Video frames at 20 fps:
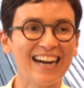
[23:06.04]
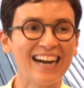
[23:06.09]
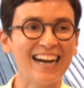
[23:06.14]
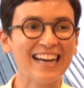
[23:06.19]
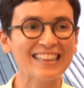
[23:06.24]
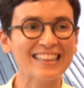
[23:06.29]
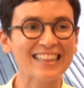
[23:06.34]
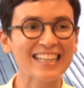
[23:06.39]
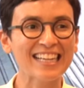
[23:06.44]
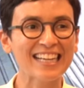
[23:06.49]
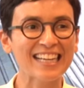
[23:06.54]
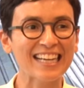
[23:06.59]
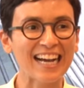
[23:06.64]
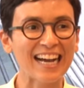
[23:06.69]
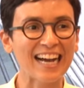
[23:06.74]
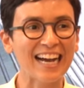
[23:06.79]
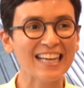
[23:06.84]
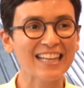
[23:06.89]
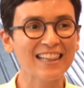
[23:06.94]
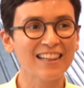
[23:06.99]
I think
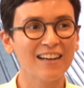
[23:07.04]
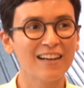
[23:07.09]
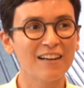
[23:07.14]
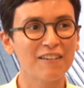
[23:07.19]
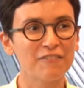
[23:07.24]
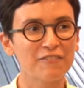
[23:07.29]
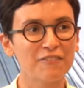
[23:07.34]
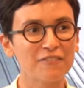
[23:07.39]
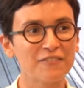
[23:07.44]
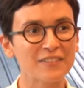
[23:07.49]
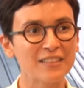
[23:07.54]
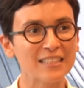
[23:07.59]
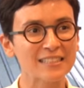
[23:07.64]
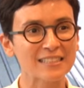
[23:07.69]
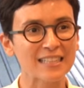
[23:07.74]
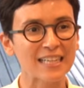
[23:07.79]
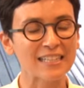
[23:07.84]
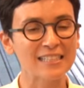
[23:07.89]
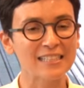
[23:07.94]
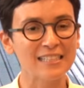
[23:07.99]
I love
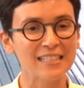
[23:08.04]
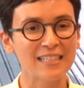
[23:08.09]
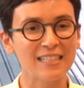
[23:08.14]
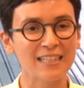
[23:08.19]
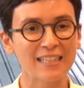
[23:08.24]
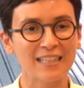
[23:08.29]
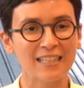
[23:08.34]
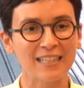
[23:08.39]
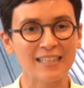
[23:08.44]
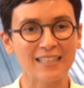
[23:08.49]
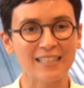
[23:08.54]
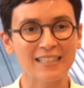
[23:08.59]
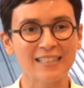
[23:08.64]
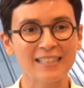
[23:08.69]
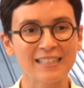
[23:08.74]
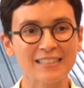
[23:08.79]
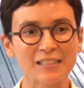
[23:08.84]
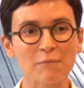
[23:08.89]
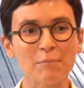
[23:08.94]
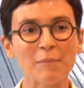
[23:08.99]
this idea.
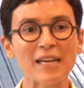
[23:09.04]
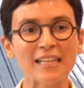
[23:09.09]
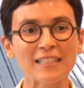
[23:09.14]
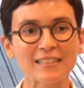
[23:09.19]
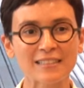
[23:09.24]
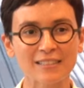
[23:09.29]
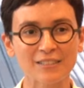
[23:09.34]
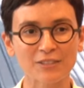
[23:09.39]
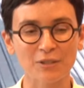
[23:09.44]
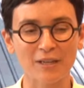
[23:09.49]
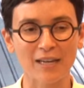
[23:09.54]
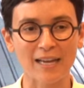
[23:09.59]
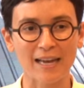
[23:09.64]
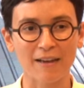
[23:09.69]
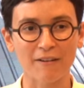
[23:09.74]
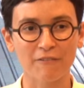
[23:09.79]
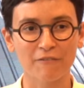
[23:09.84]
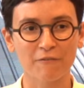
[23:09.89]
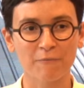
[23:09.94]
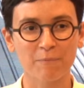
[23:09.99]
It is amazing to
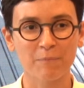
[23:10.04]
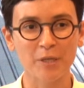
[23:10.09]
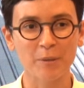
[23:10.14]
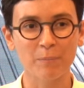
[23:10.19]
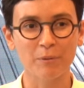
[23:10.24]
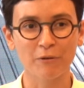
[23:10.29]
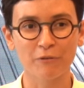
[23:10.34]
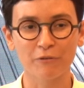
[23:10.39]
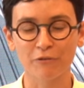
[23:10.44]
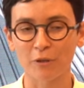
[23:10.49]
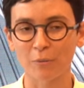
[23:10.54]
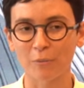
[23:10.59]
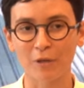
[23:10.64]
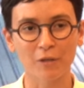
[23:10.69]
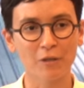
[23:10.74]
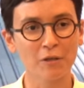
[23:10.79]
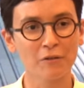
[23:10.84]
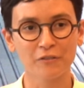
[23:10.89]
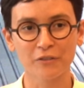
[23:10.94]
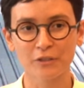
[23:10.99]
have people from
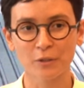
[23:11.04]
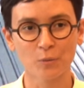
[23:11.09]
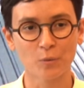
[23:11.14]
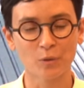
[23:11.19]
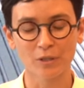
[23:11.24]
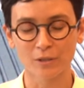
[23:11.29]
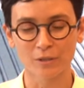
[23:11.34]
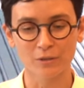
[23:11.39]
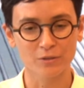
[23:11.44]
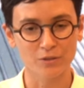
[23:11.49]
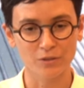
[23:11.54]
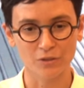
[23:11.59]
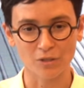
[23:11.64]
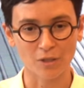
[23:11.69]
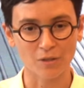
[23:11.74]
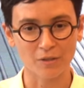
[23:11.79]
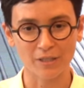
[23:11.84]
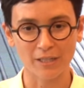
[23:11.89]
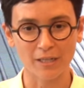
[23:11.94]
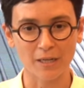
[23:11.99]
all over the world
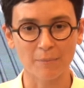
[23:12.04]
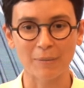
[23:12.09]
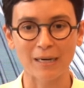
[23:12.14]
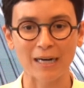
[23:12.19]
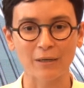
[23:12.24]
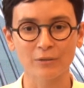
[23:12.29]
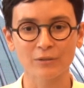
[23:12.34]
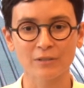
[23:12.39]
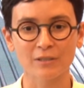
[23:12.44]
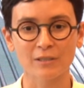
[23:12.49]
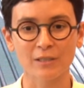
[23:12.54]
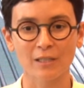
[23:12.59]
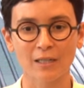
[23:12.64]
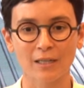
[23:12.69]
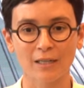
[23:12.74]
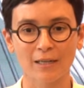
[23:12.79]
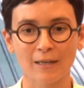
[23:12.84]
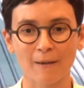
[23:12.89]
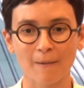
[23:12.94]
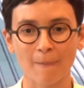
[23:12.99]
talking about
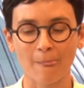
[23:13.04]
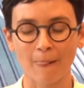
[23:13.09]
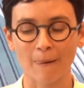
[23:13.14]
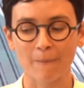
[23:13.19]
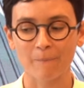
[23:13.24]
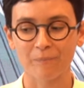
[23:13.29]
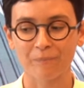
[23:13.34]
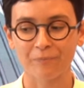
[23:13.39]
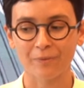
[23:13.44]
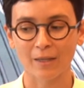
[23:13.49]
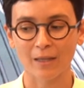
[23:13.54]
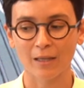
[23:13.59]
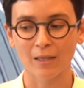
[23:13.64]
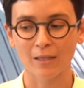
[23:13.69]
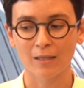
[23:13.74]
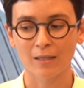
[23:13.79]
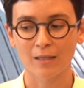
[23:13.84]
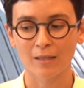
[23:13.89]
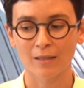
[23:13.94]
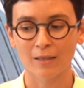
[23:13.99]
uh,
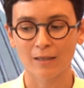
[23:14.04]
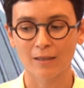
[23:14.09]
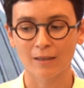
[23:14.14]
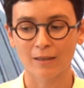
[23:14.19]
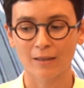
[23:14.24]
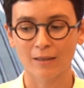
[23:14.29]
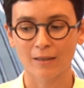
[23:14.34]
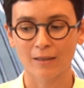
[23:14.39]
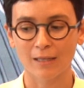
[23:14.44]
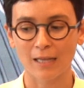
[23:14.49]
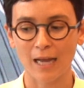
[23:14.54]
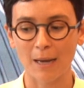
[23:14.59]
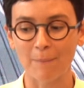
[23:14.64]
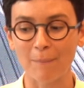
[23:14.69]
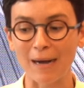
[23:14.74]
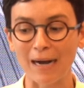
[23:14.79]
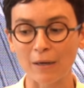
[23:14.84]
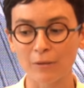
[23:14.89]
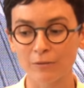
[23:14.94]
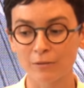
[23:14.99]

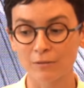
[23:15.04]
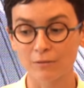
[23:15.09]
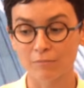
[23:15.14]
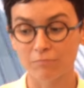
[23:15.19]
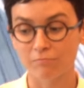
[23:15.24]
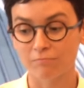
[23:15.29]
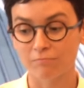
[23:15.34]
about